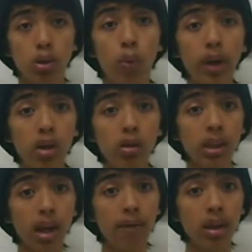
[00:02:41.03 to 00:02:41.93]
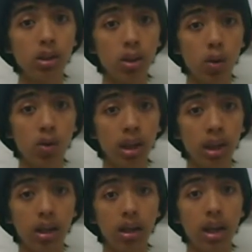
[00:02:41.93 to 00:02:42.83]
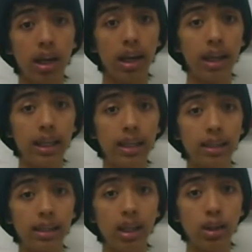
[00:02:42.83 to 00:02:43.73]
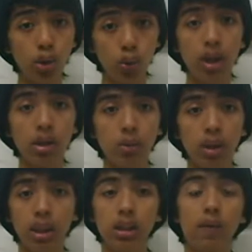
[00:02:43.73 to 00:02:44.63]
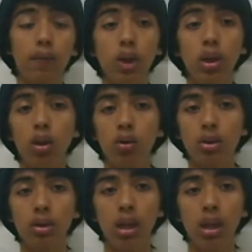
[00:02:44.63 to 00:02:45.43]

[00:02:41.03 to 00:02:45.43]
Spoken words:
So Windows 7 shown here is the newest release of Windows.